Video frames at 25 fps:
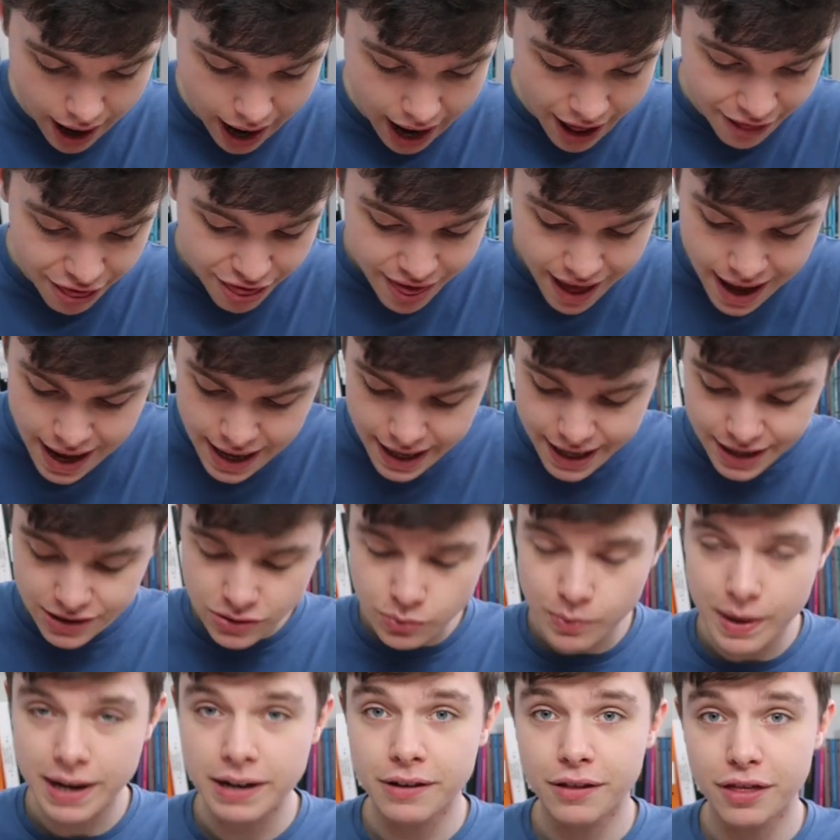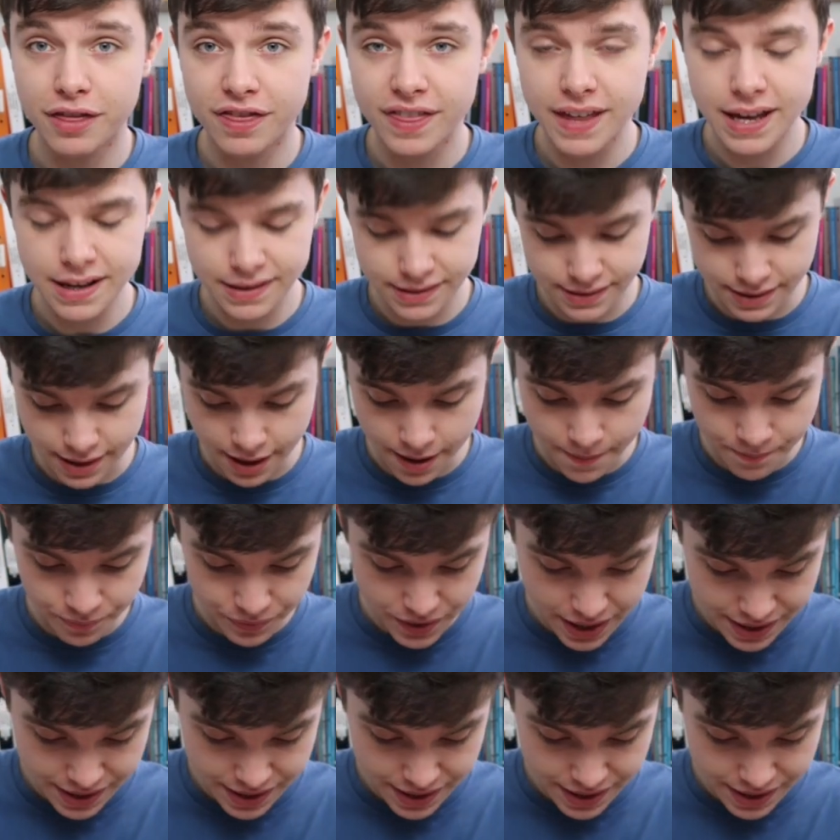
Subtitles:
And that is when theta